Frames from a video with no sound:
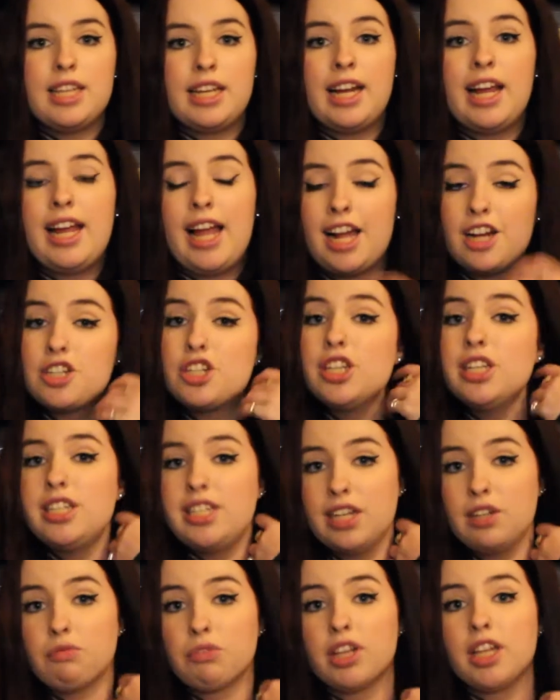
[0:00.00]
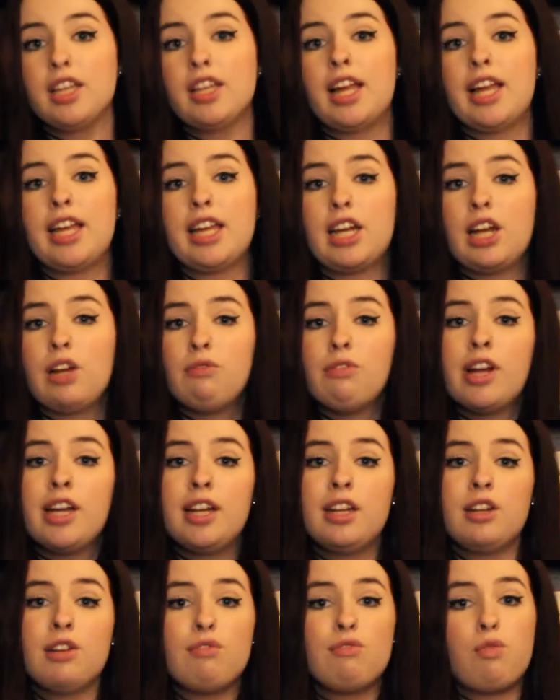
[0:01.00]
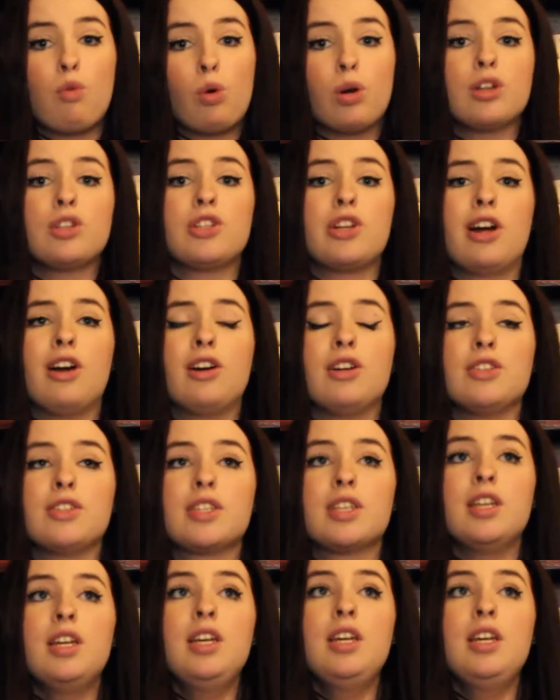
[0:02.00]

and I actually did really like it. I rated it 4 stars.